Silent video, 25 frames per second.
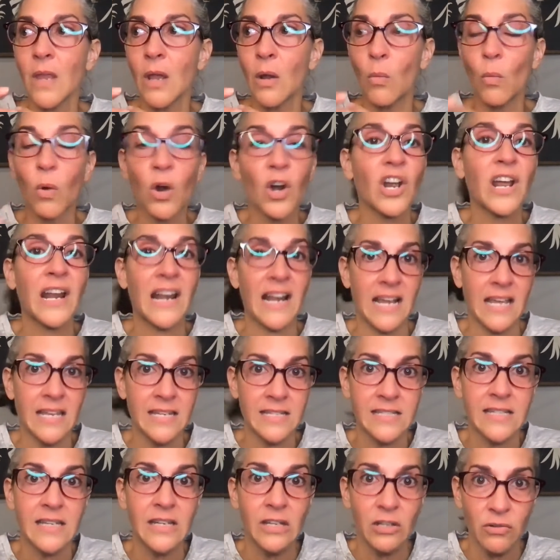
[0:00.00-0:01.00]
we're going to
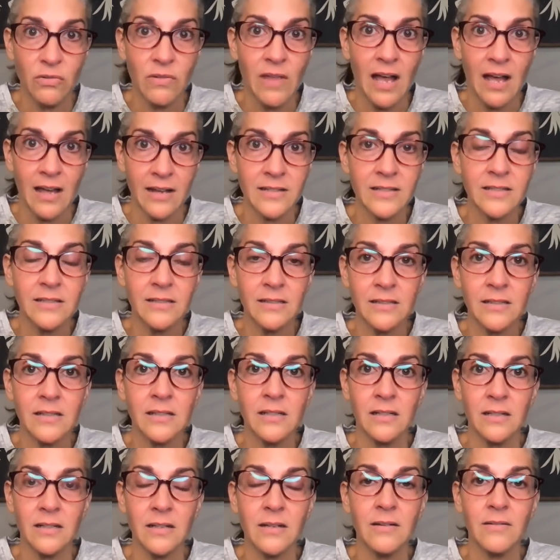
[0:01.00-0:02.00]
continue that
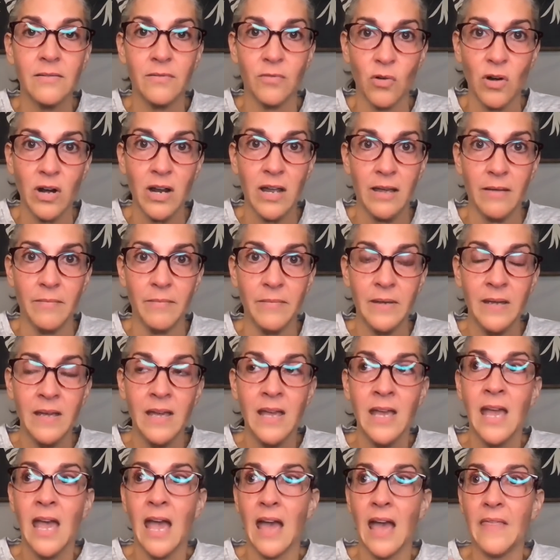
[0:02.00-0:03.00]
for him
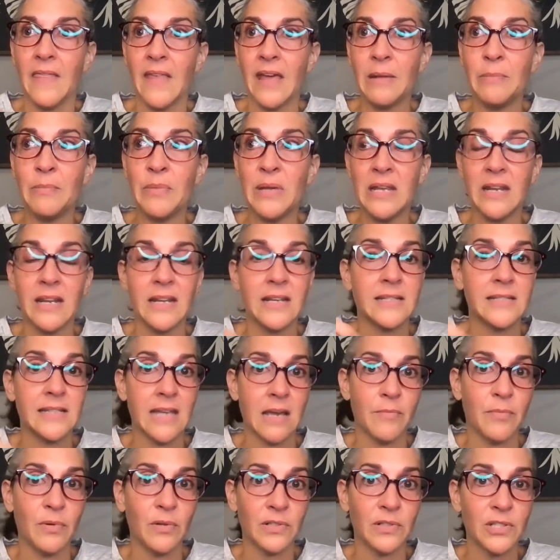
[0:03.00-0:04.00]
and then be an
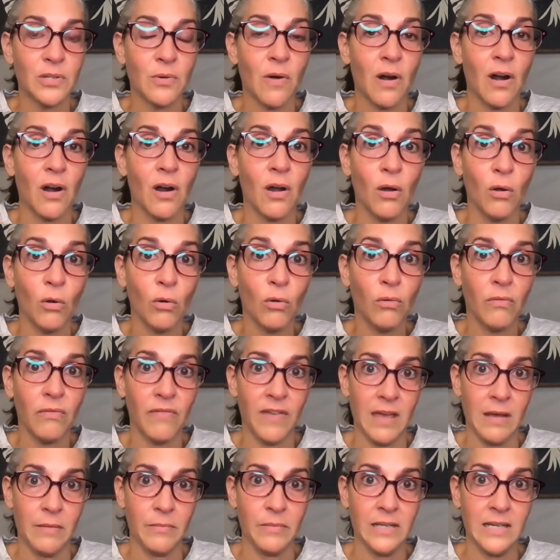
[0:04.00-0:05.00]
example to our own
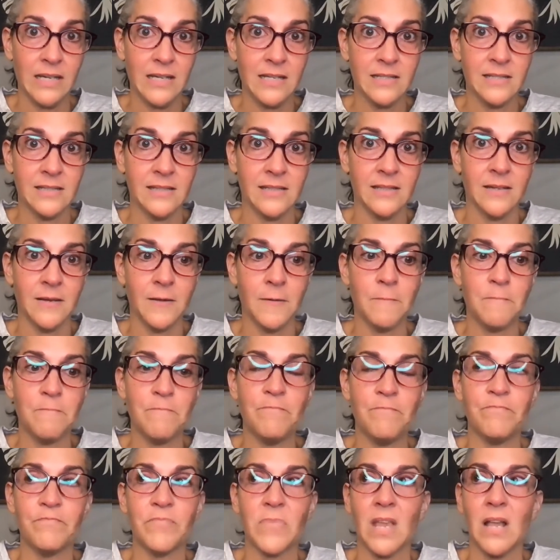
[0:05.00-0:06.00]
families.
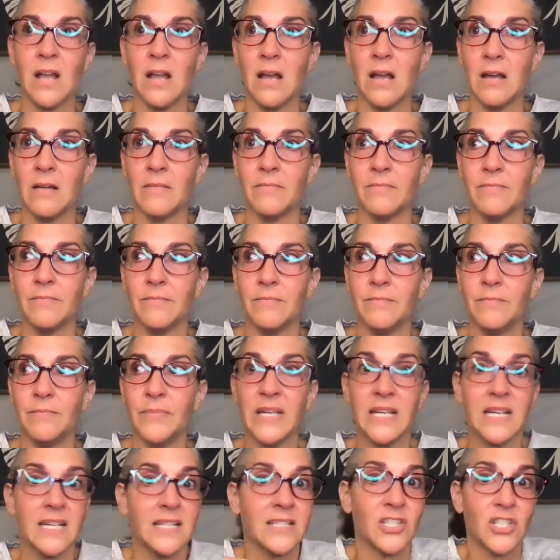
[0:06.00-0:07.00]

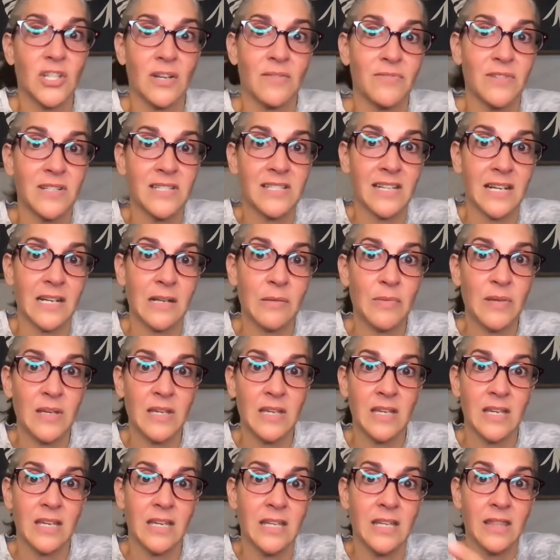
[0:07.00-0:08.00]
Because Jeffrey's going to
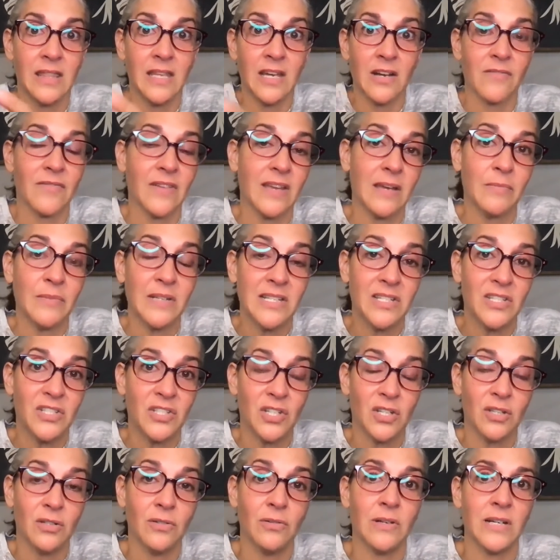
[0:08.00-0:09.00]
be in their families
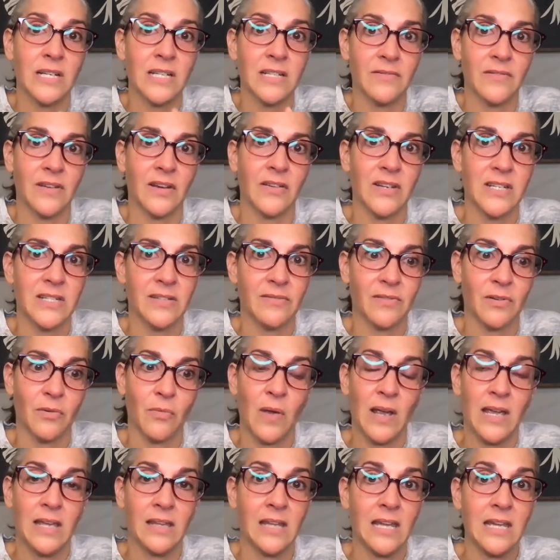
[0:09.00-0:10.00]
too, in a very different
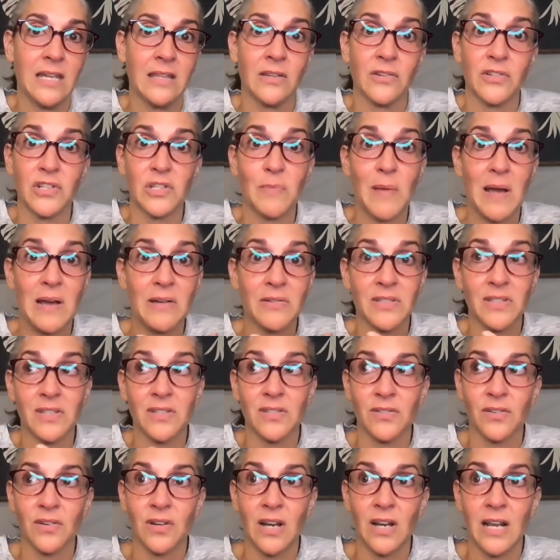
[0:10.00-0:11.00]
way. Like their
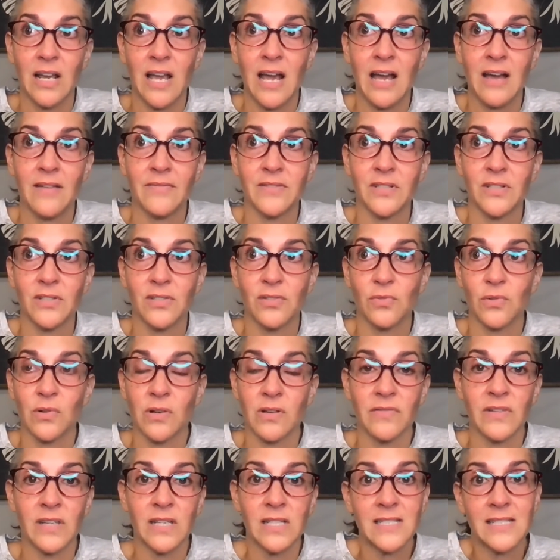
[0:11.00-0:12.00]
spouses are going to have to sort
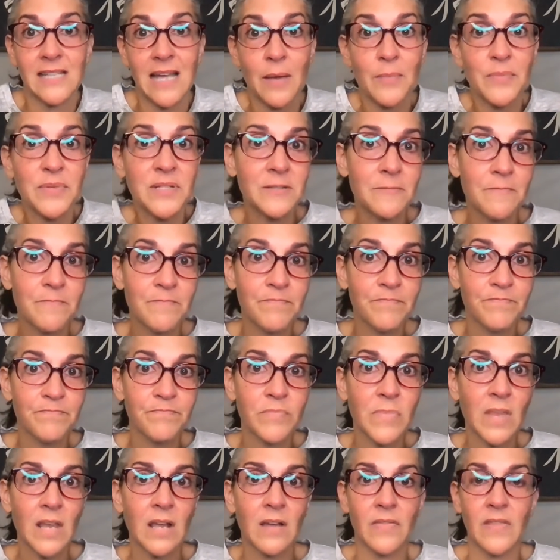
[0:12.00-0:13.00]
of accept
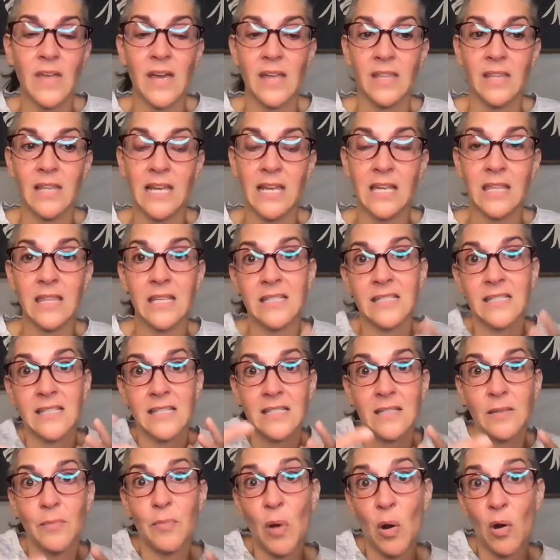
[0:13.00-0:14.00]
that, like, this
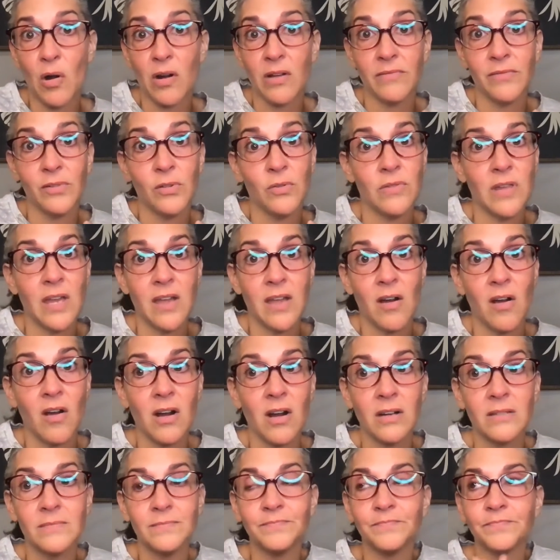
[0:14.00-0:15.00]
is a part of who they
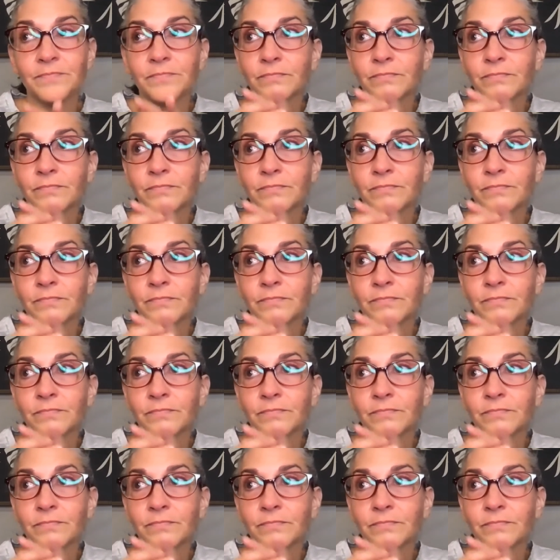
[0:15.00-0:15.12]
are.